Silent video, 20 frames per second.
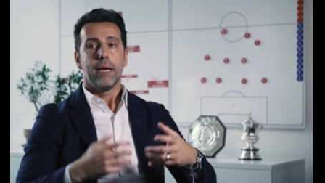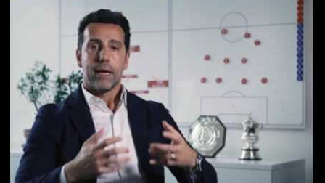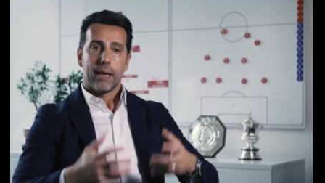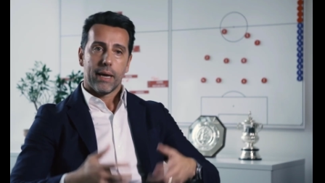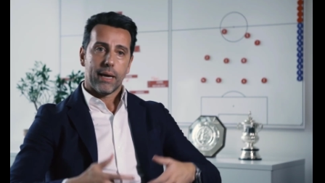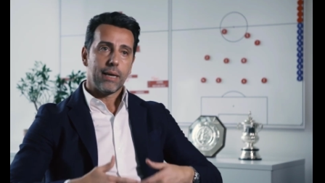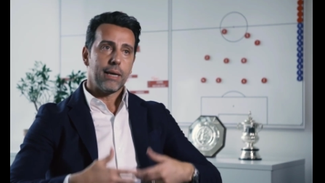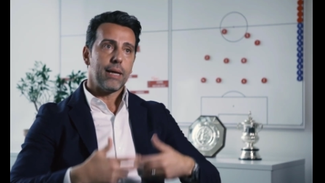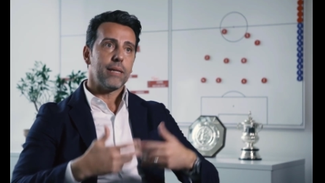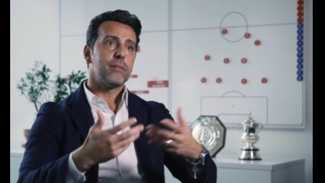
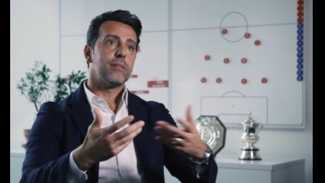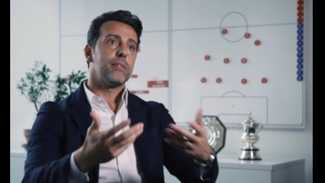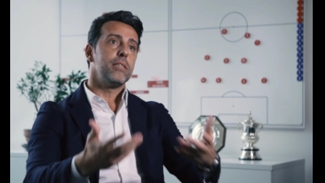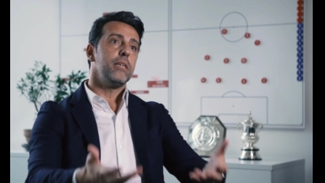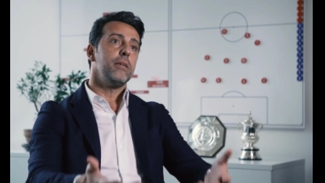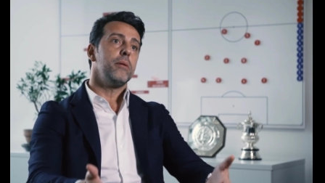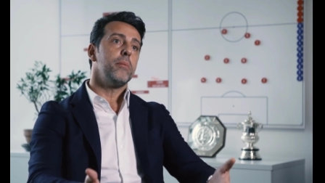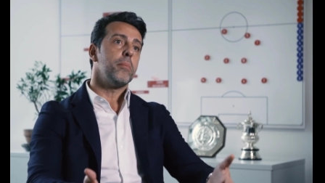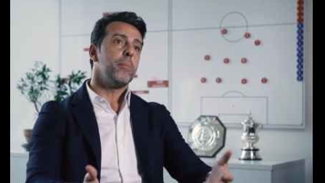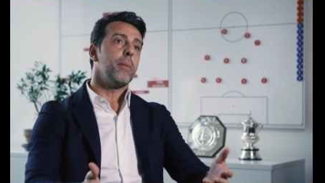And let's
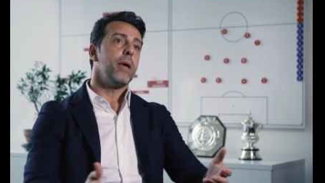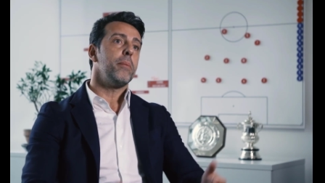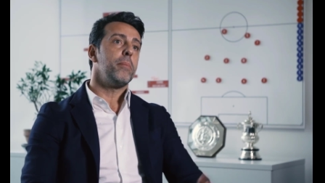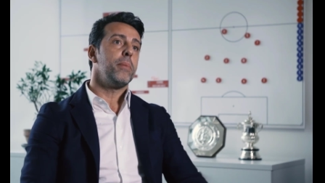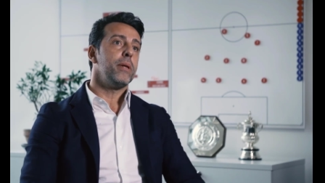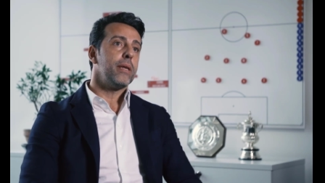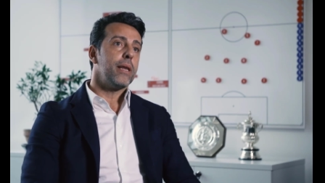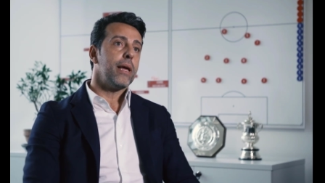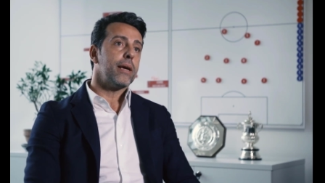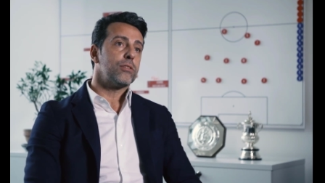see, maybe
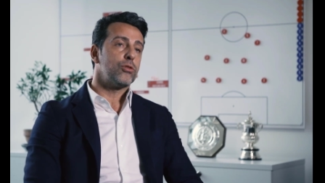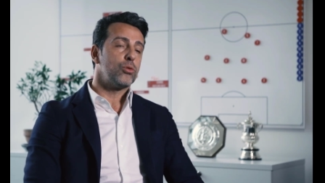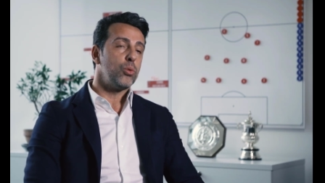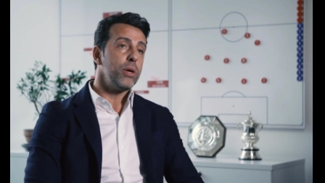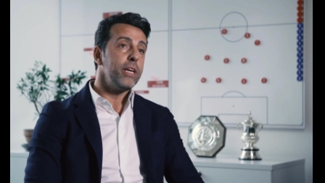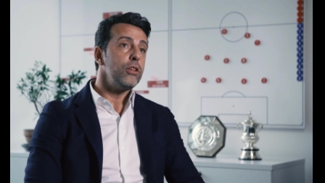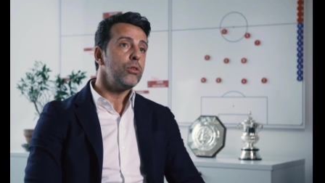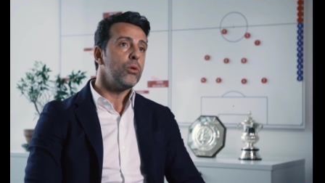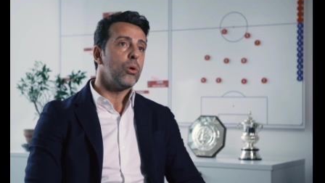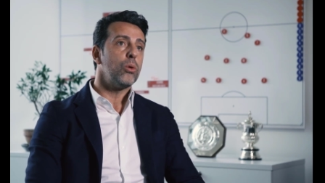next
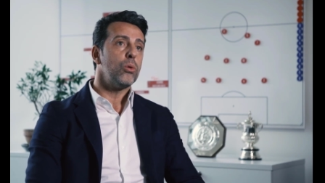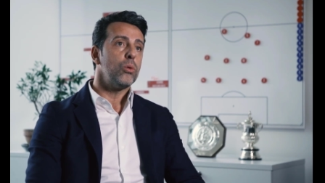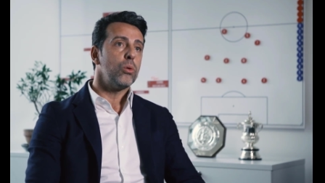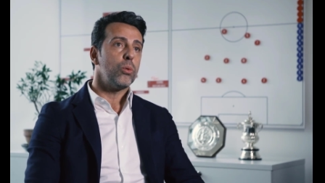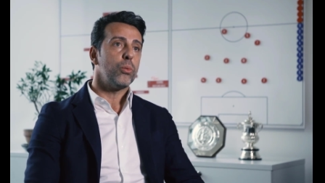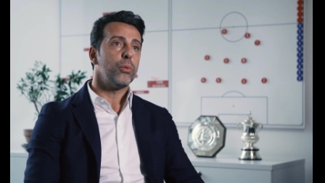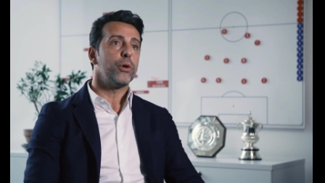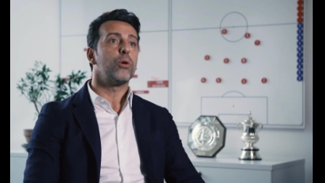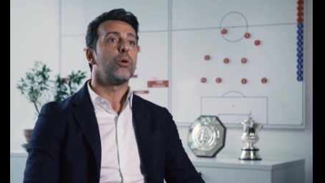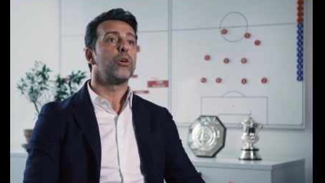window
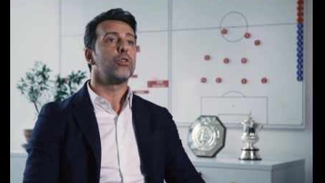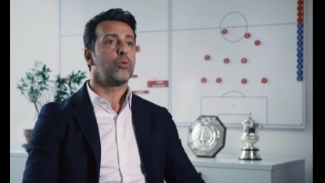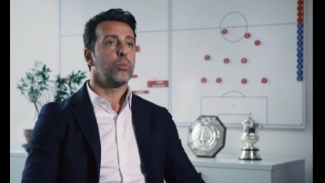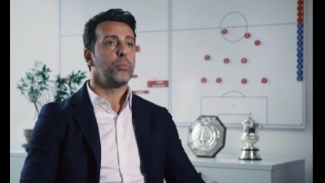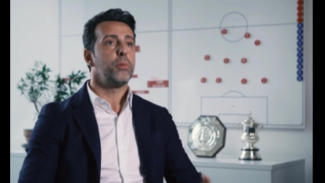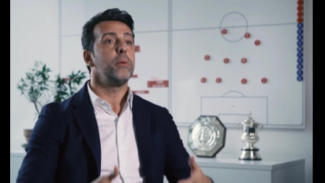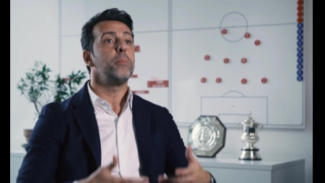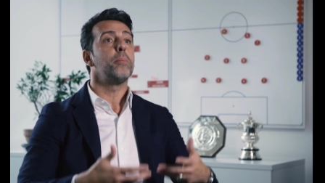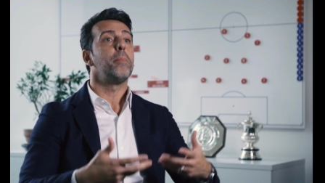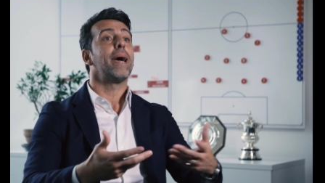we're going to
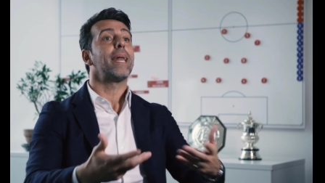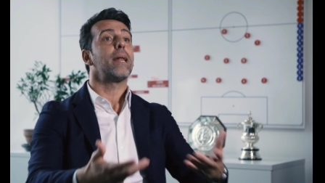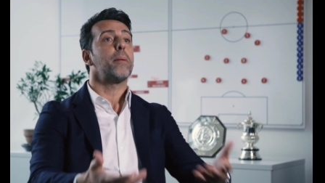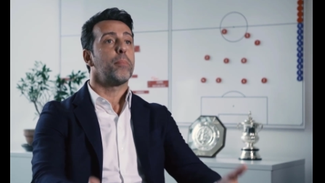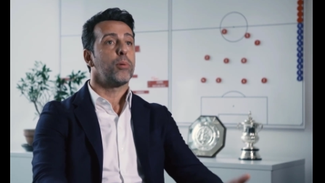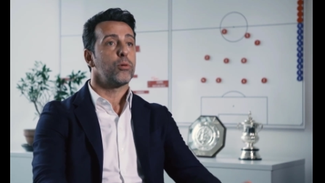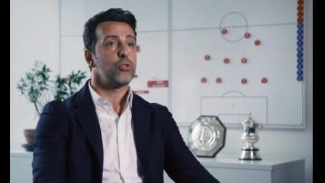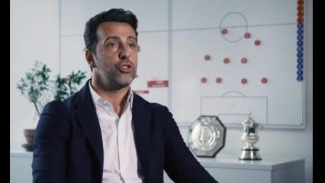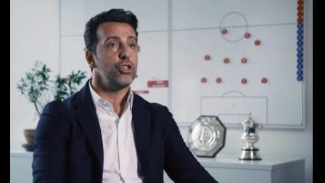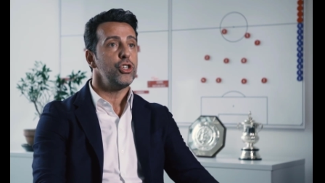be in better
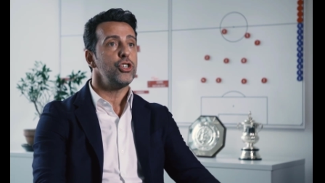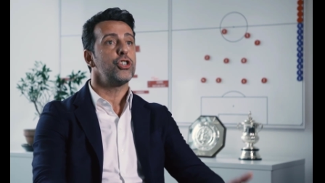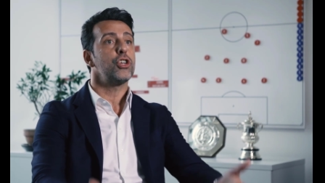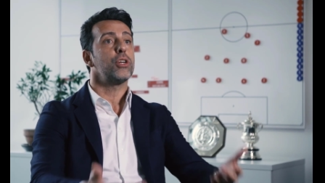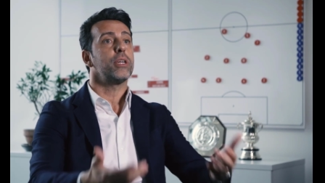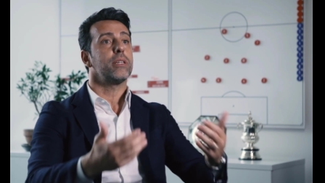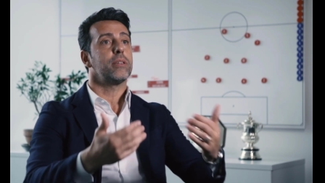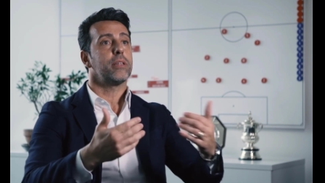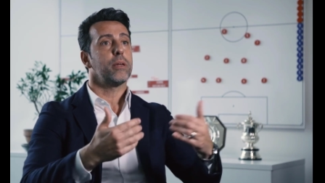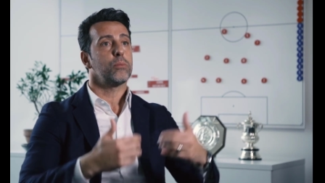
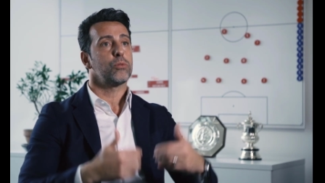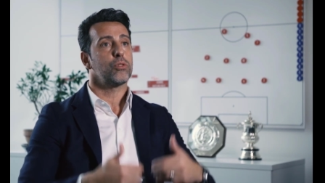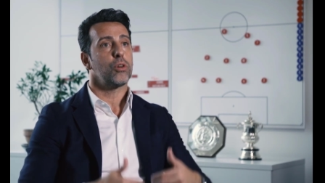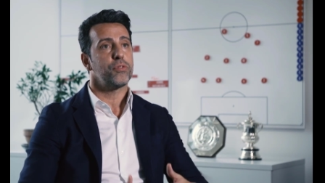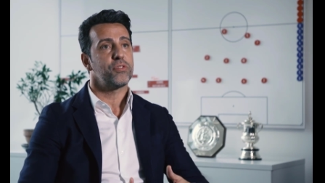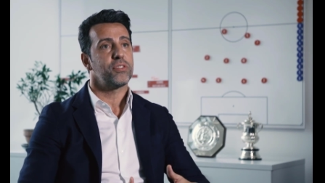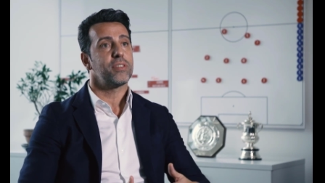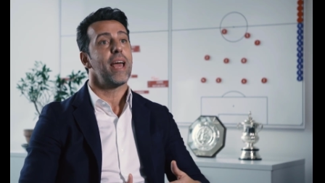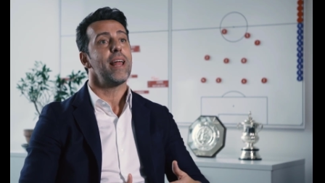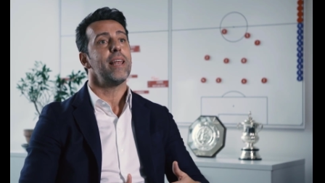position in terms
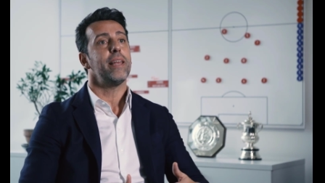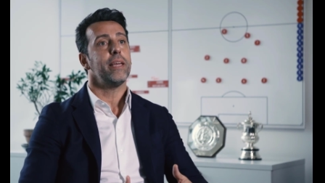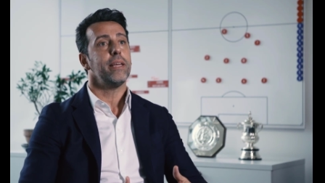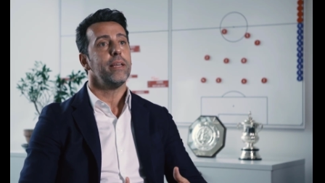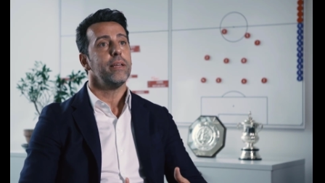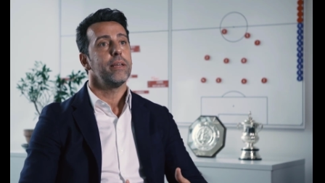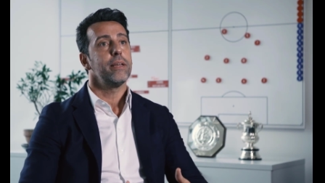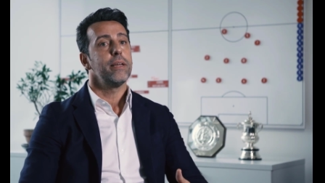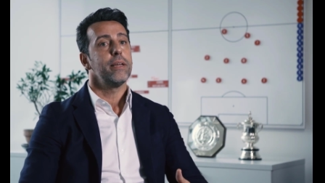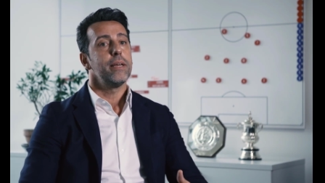of
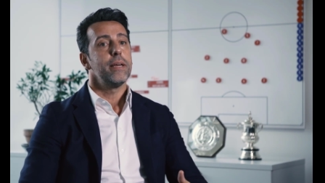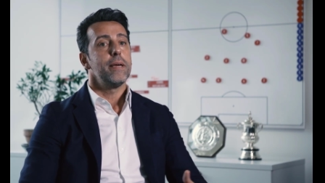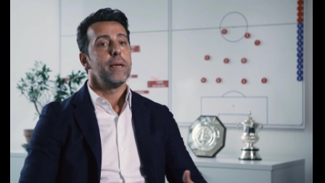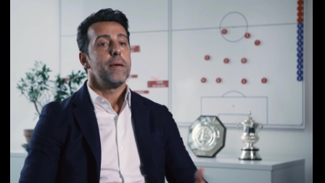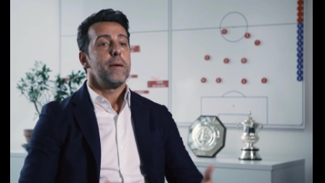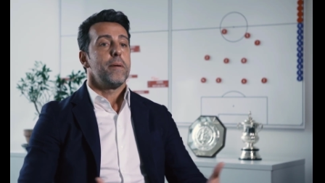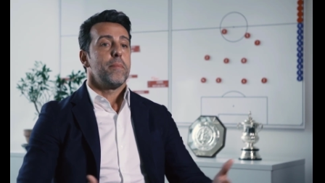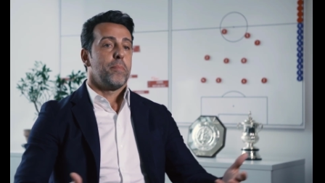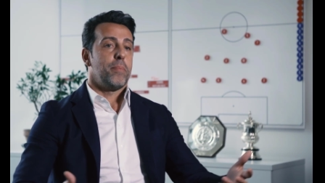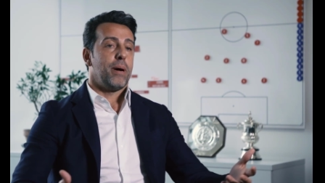selling,
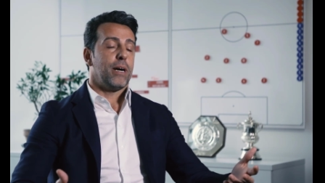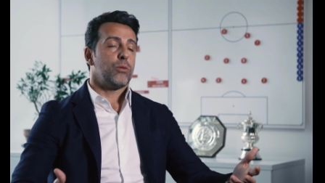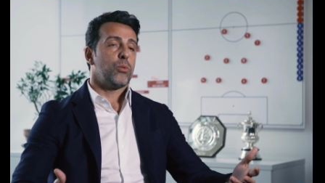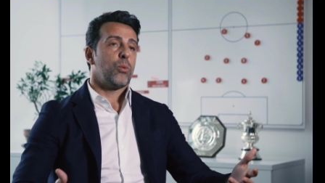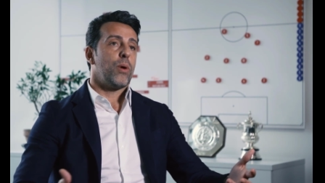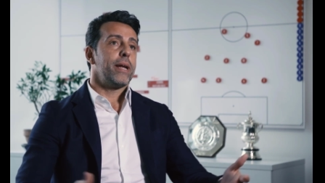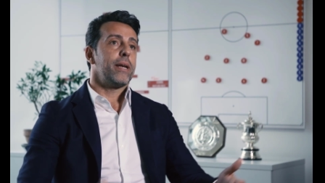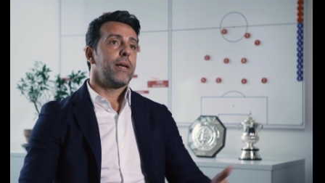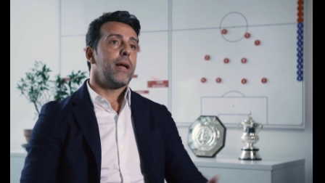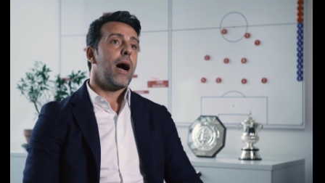but
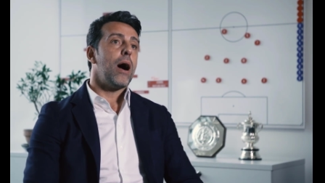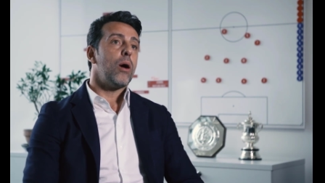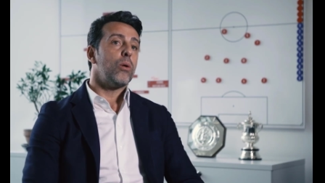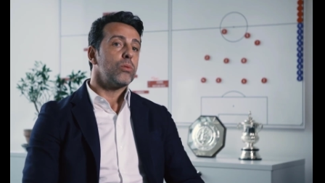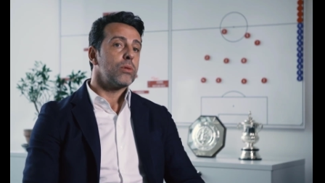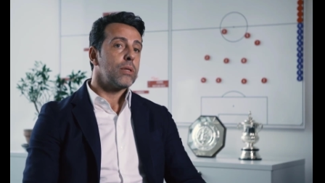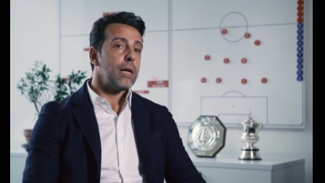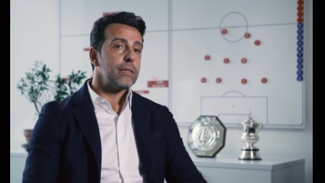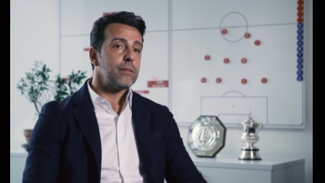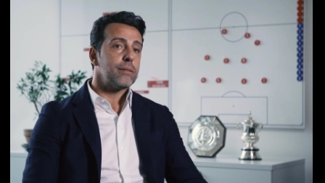right now
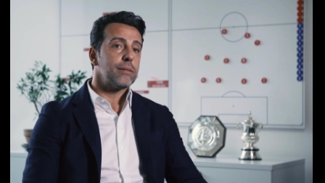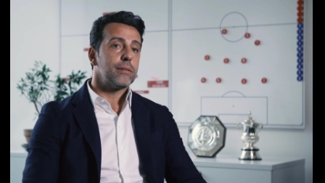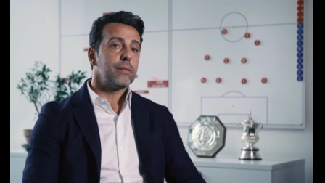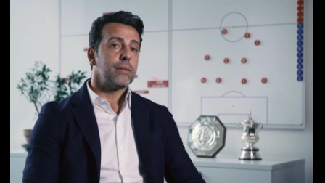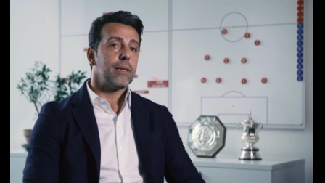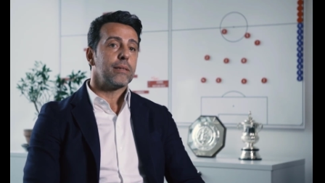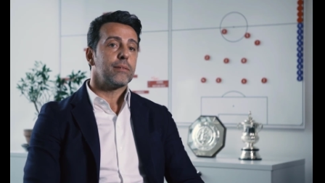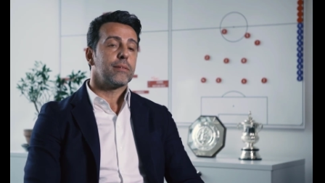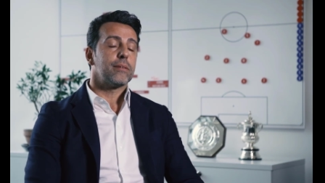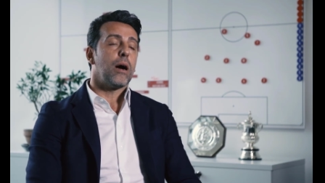that's,
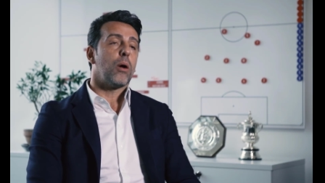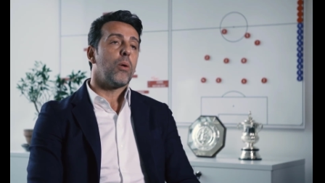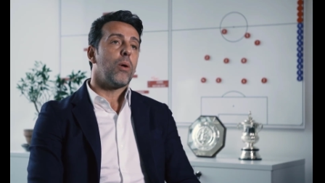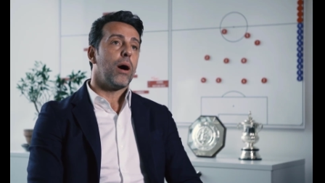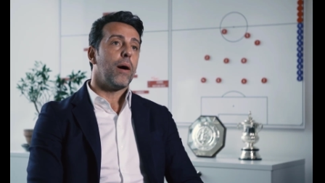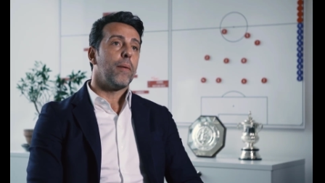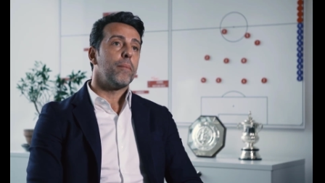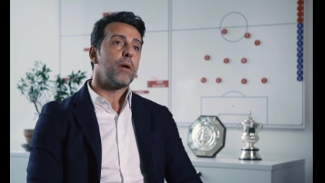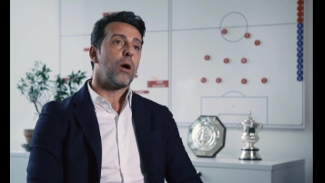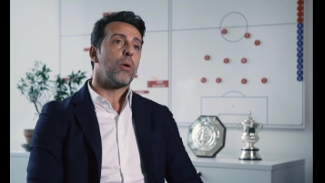that's
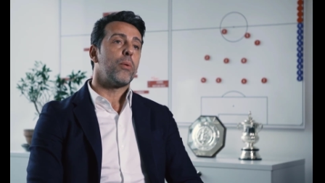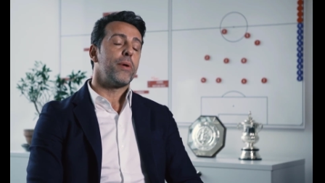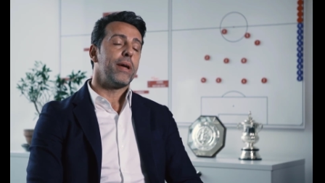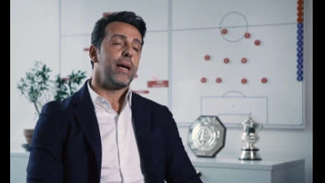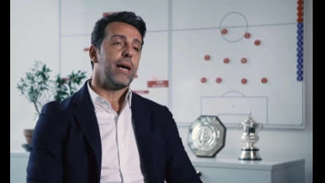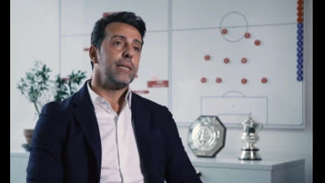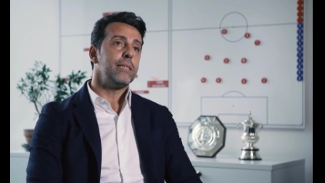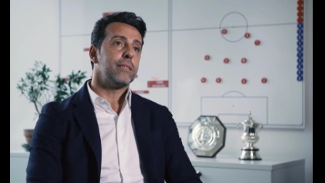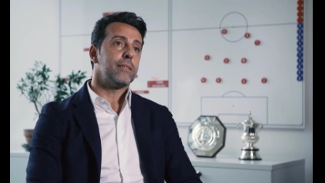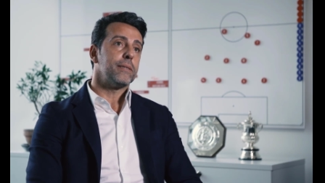our, our
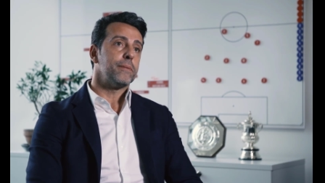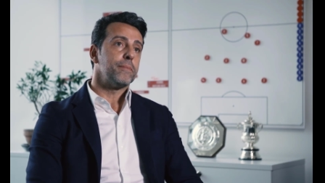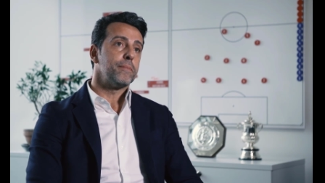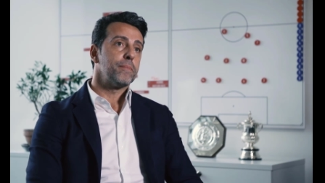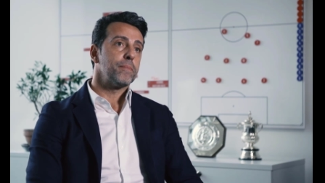reality.